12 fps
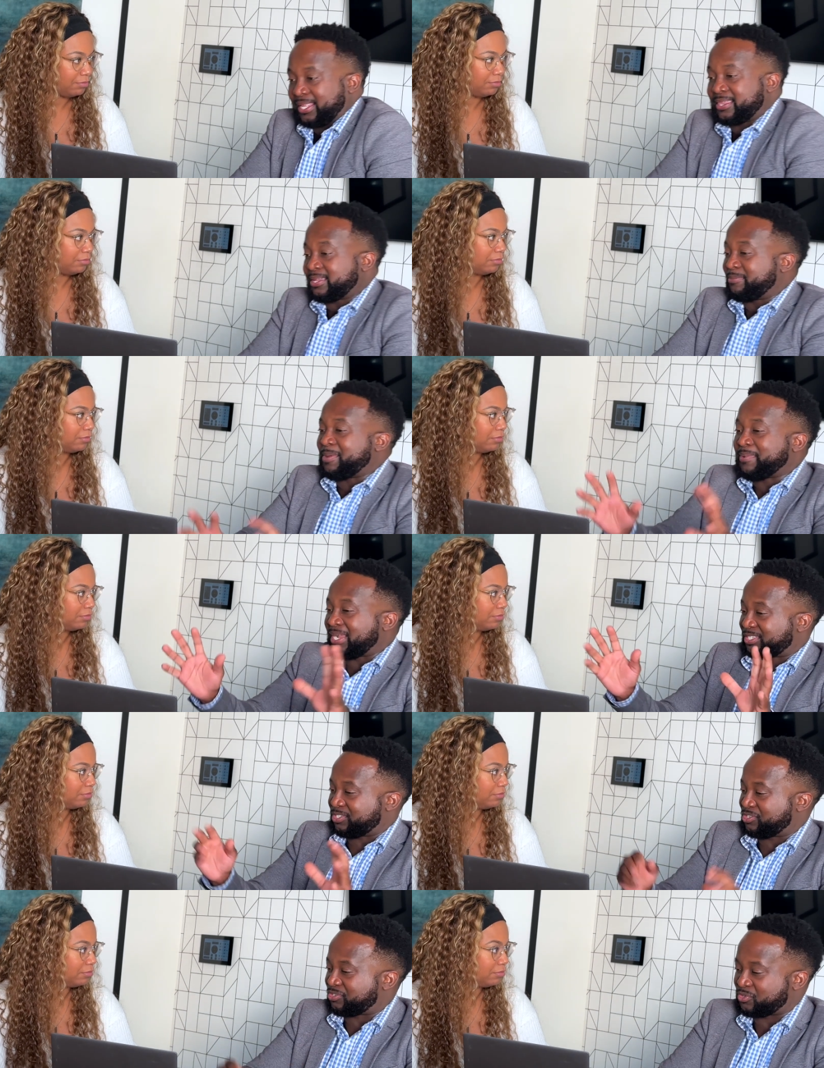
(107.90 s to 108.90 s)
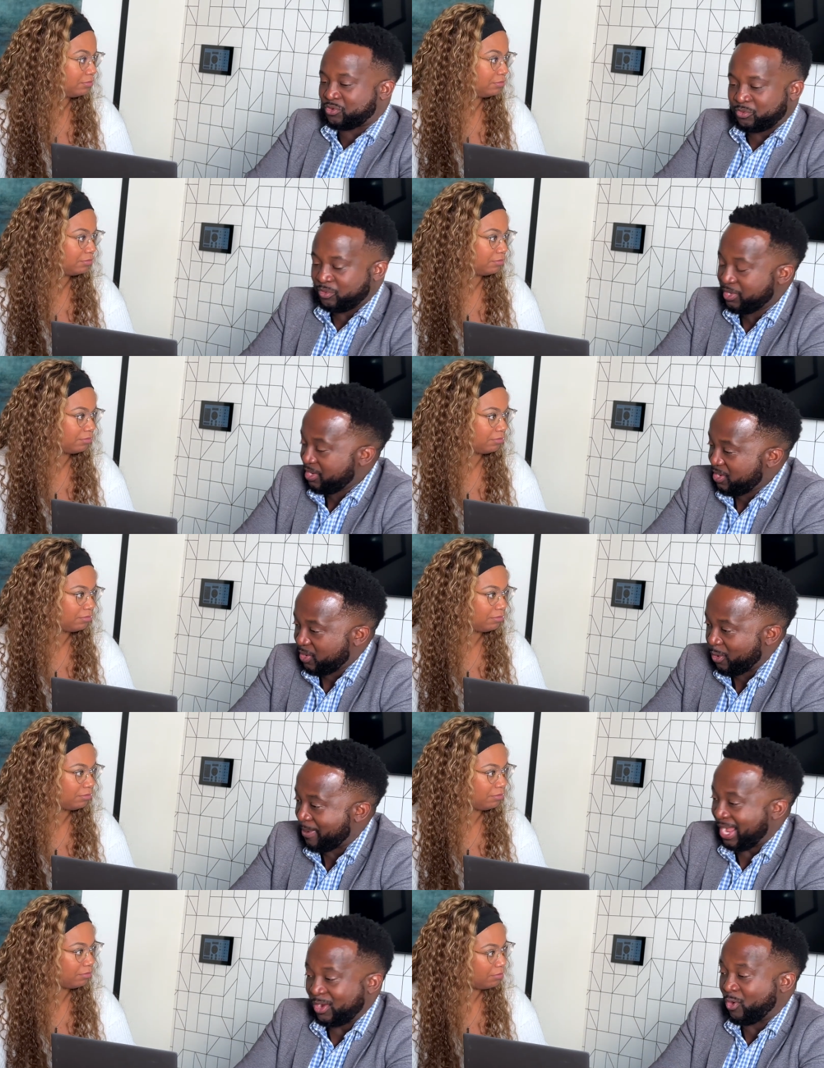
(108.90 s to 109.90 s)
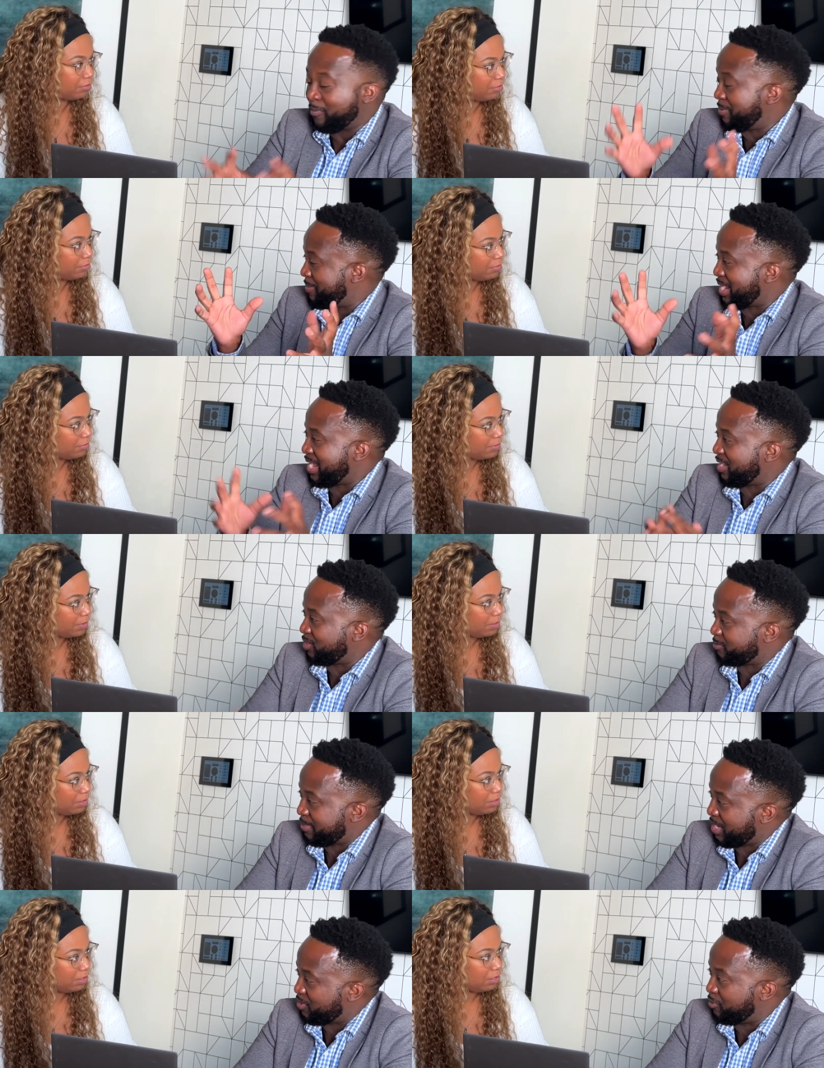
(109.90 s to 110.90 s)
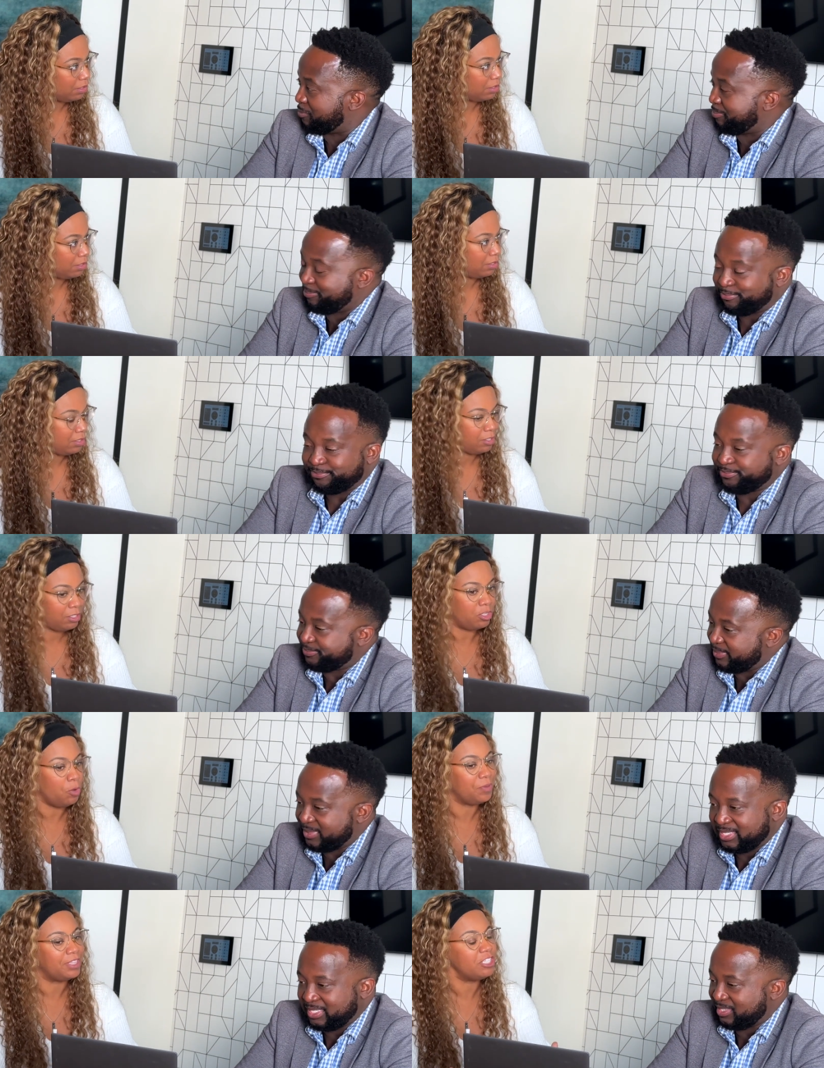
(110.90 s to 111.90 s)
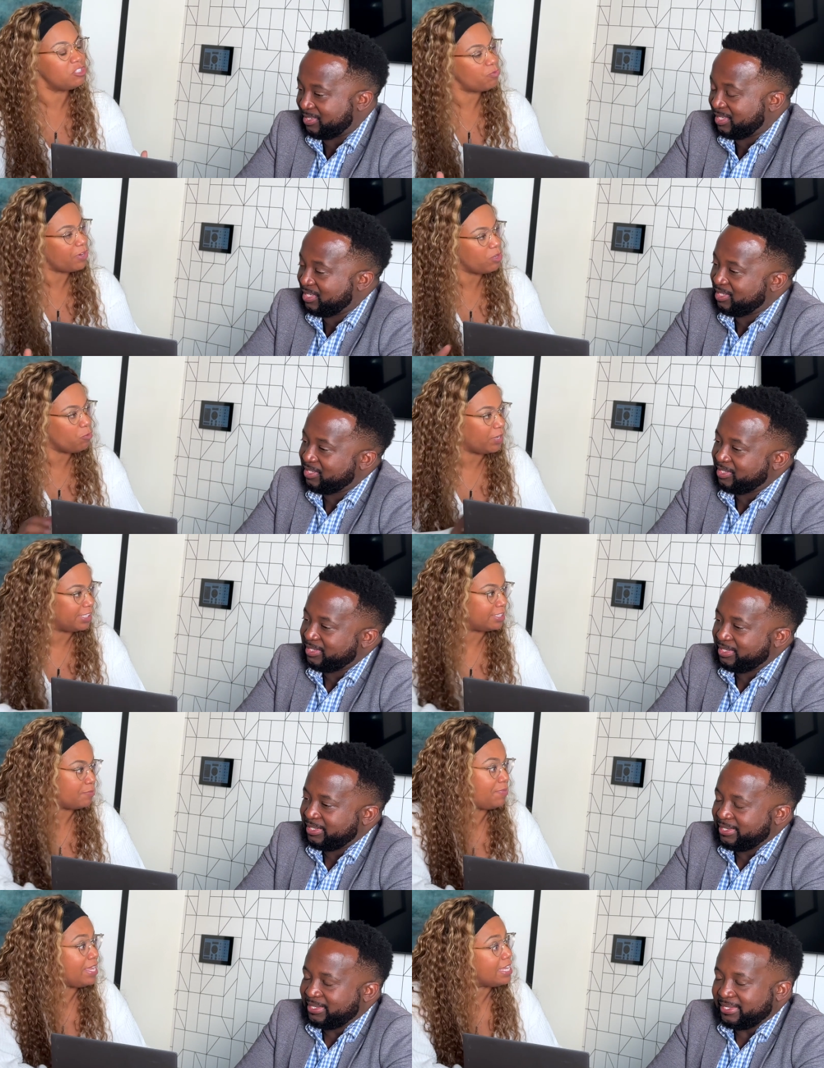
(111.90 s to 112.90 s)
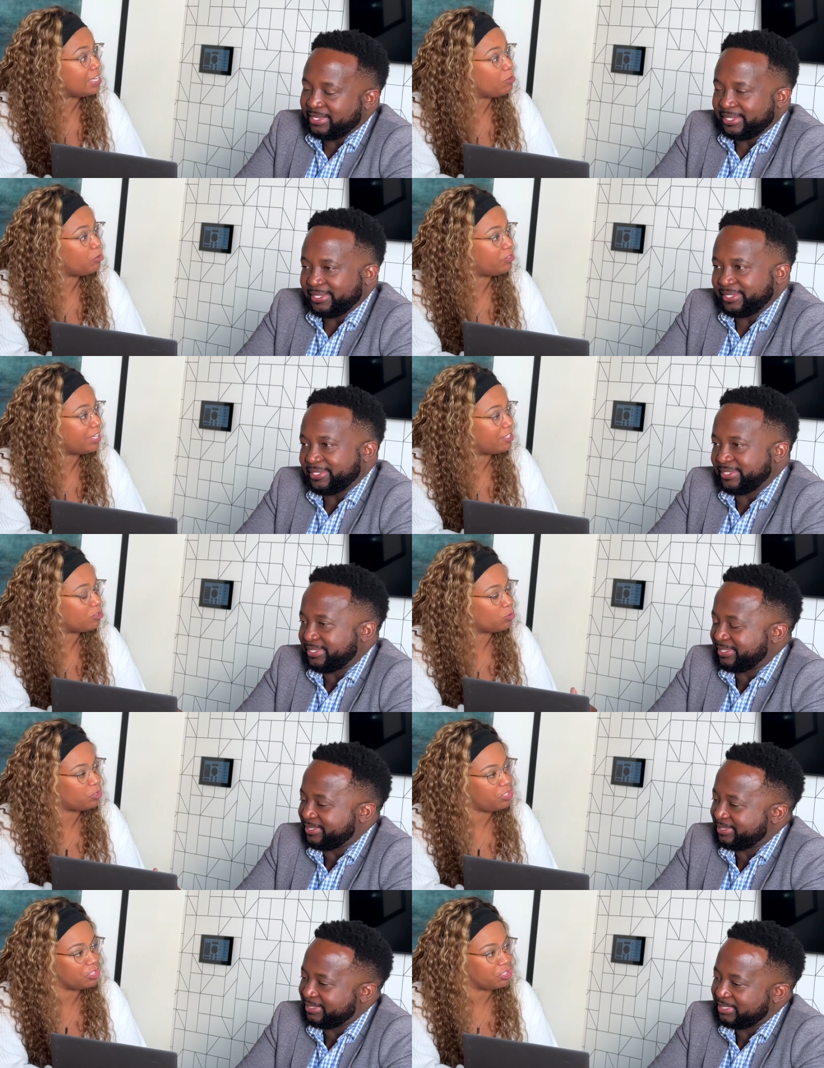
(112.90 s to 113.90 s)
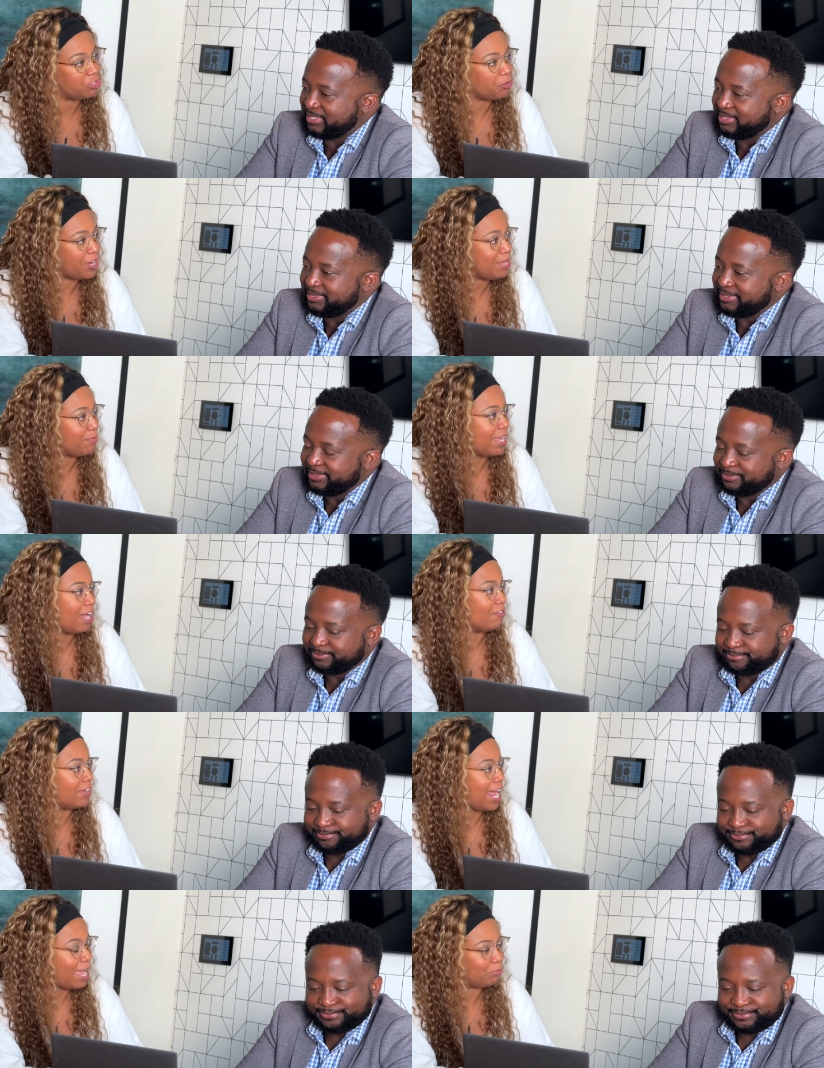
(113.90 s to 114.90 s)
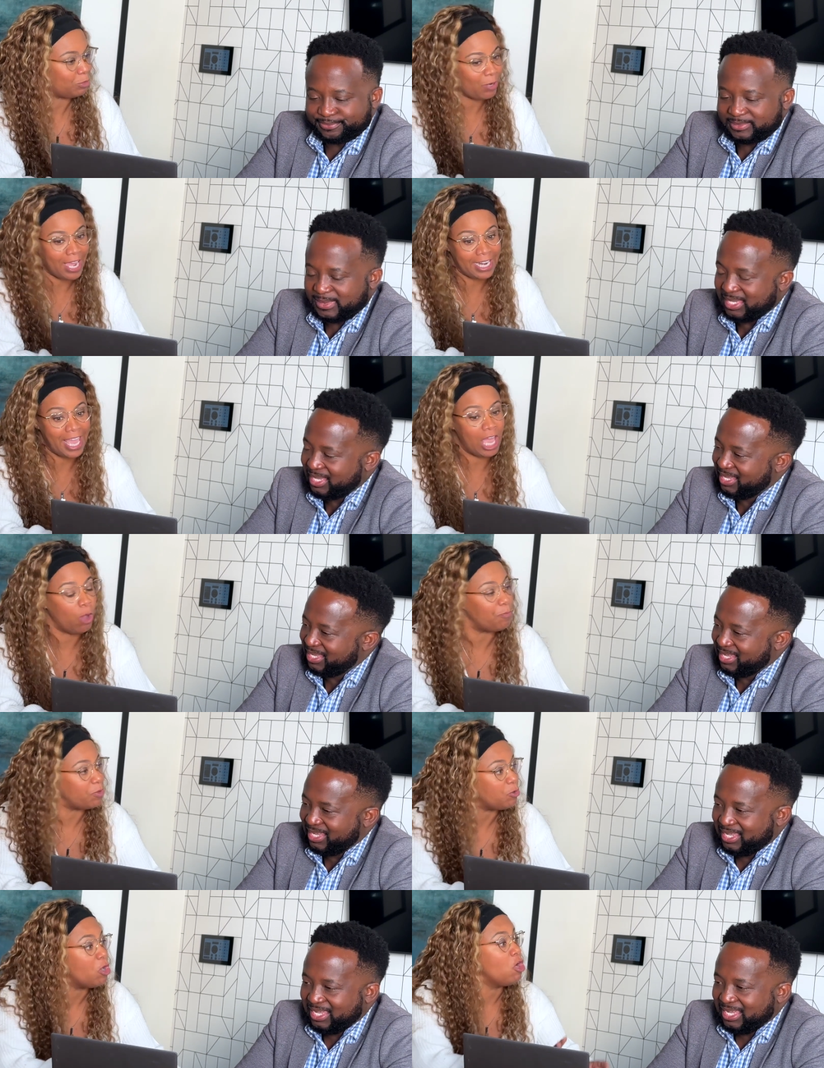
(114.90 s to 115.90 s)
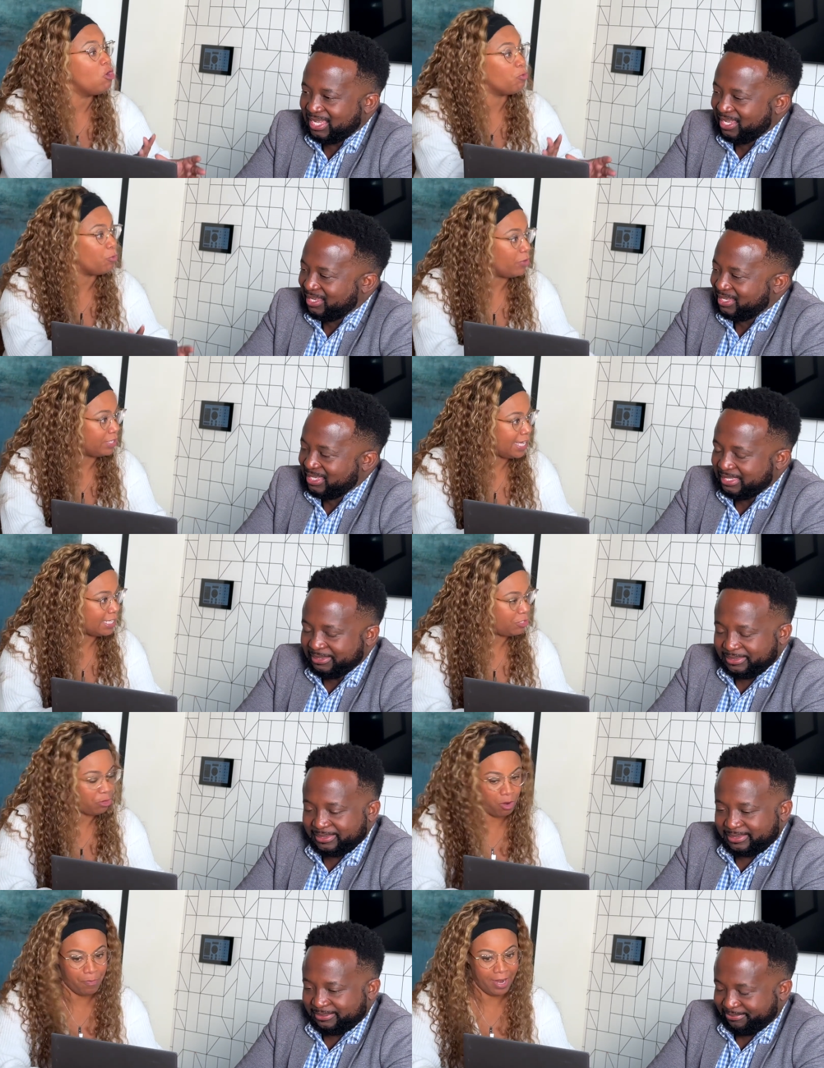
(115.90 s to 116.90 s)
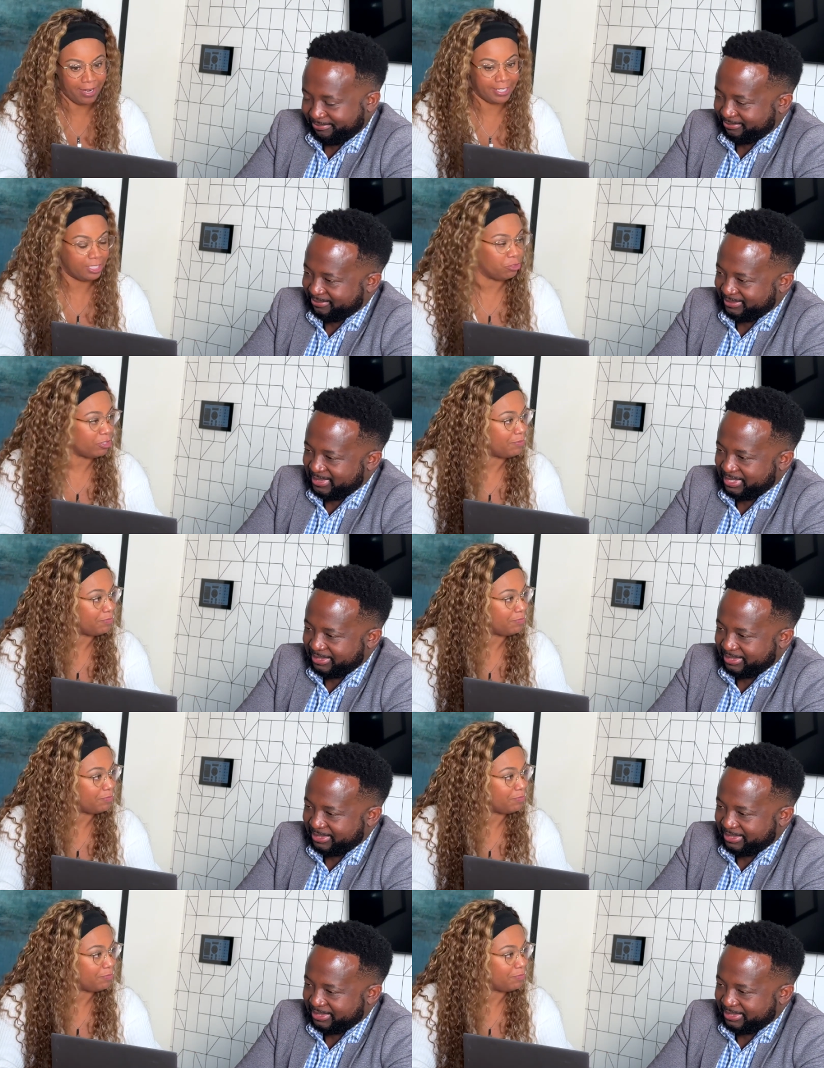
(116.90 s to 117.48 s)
Speaker 1: I think maybe I should just go go back home and buy a house back home.
Speaker 2: No, but this is where you wanted to be. You said this was your dream, Kelvin. I'm trying to help you realize your American dream.